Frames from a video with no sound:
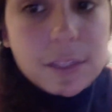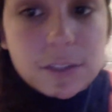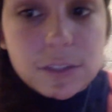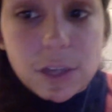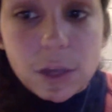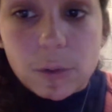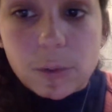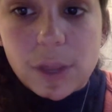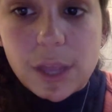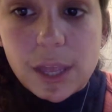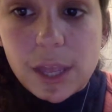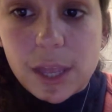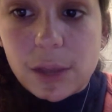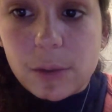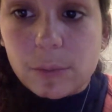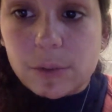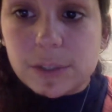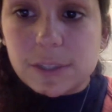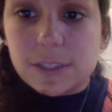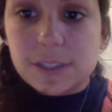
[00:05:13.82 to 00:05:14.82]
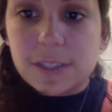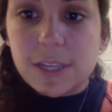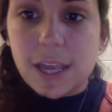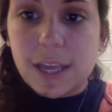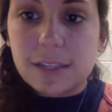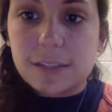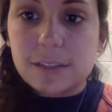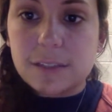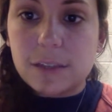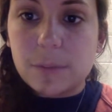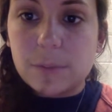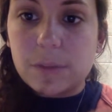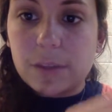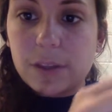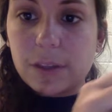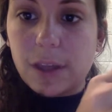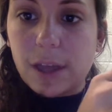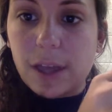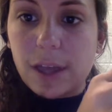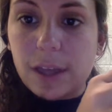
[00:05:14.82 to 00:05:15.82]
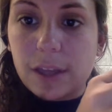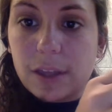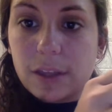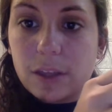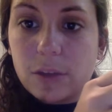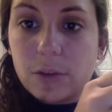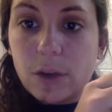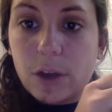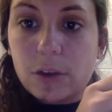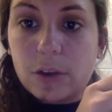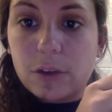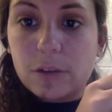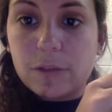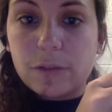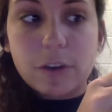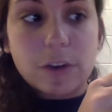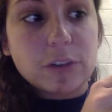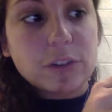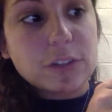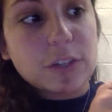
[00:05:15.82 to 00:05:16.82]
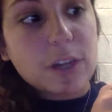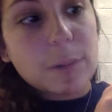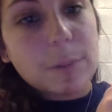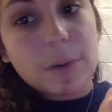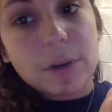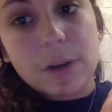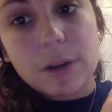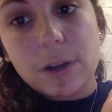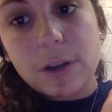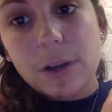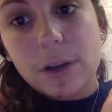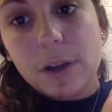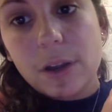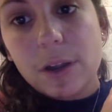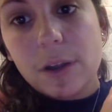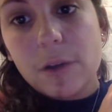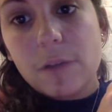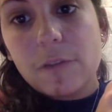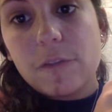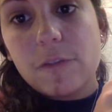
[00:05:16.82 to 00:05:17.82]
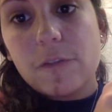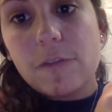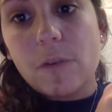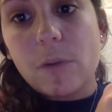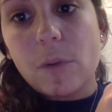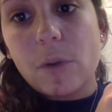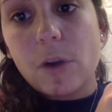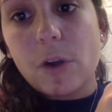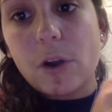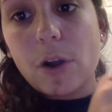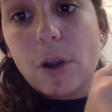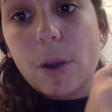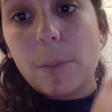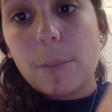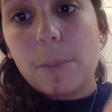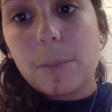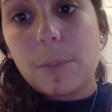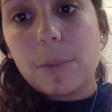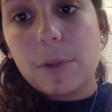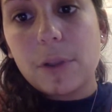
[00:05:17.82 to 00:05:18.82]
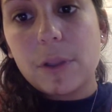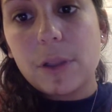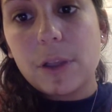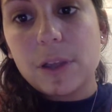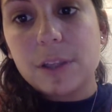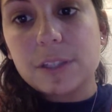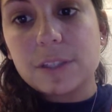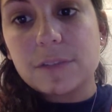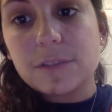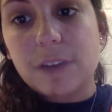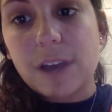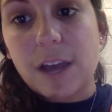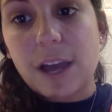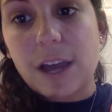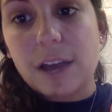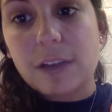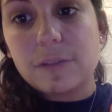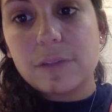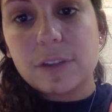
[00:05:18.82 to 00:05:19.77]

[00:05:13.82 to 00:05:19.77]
so it would say something like, you go to your first number, 4 plus 5.